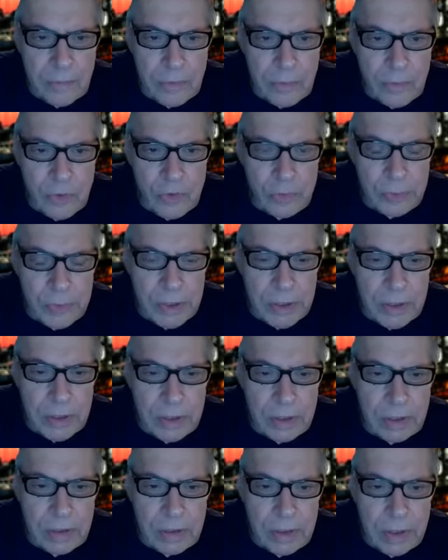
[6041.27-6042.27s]
who's been
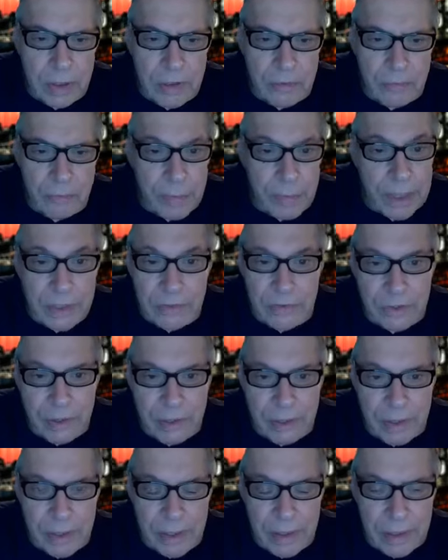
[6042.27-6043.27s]
guilty of
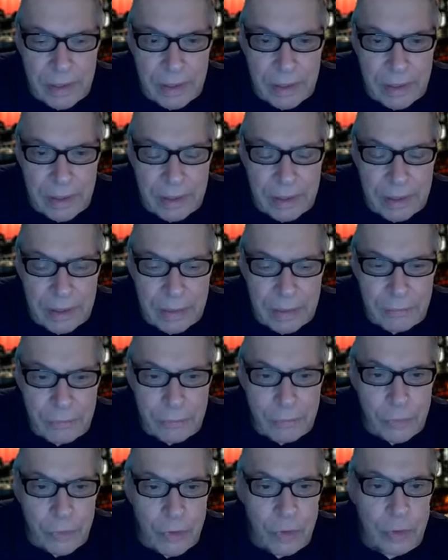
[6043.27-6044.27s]
basically
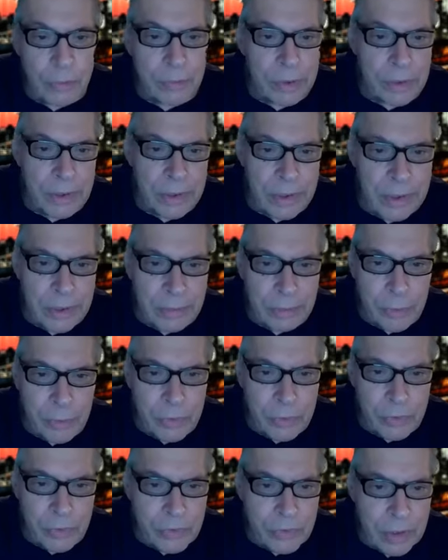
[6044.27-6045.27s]
verbally
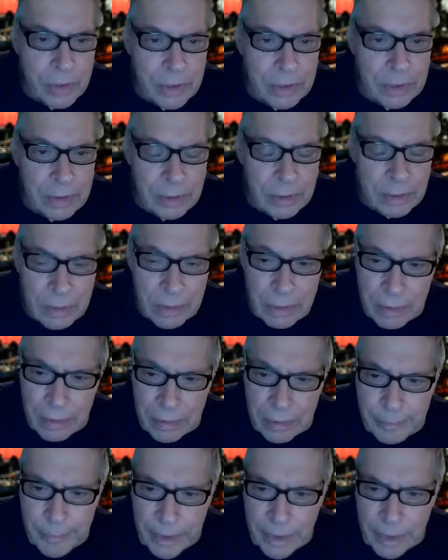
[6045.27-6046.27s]
abusing
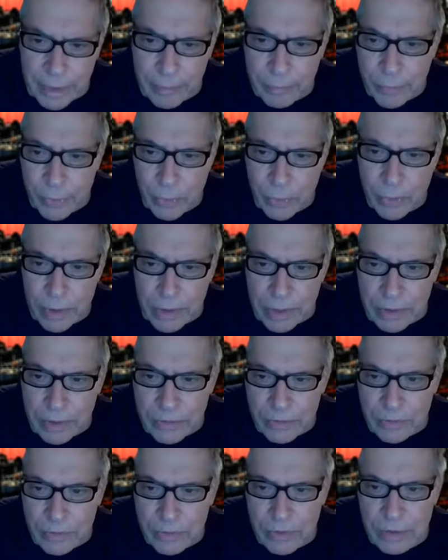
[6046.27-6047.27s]

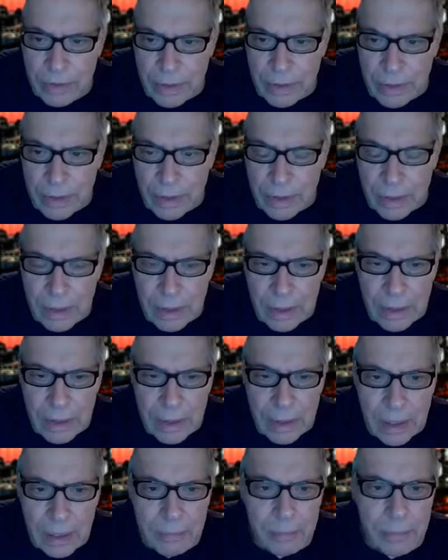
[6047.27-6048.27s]
employees
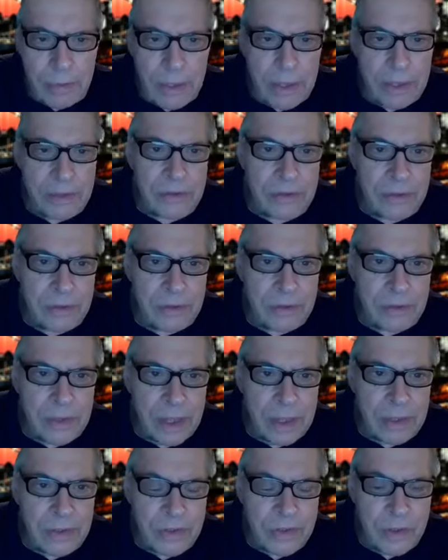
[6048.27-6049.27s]
at places
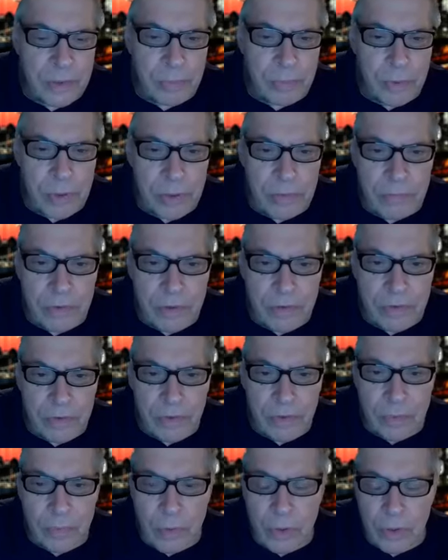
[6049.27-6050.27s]
that she
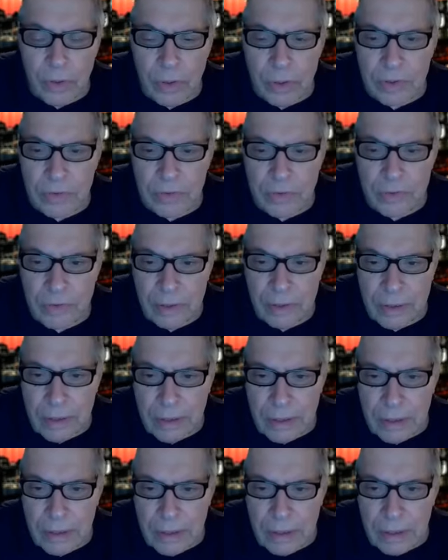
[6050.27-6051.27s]
previously worked.
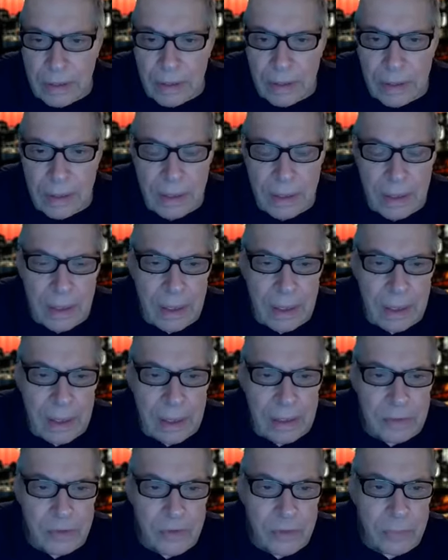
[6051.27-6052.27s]

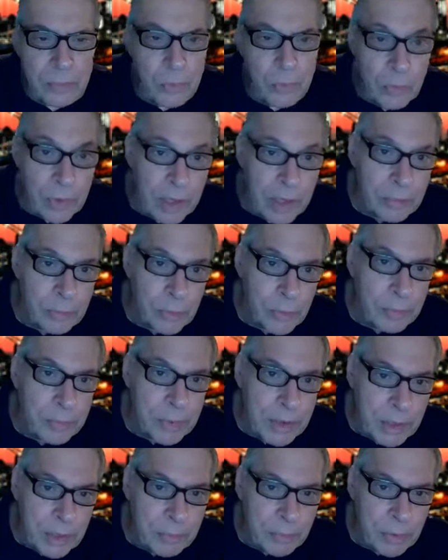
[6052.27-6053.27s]
And some credible
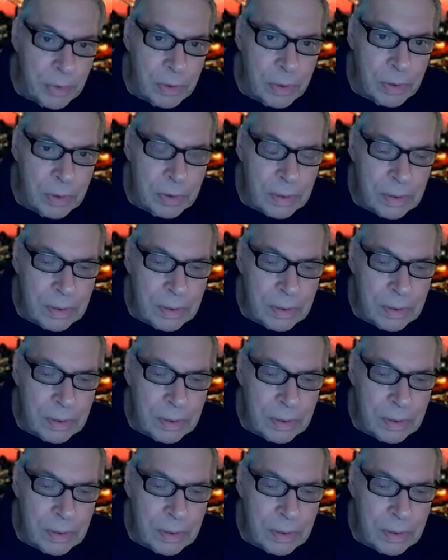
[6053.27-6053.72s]
people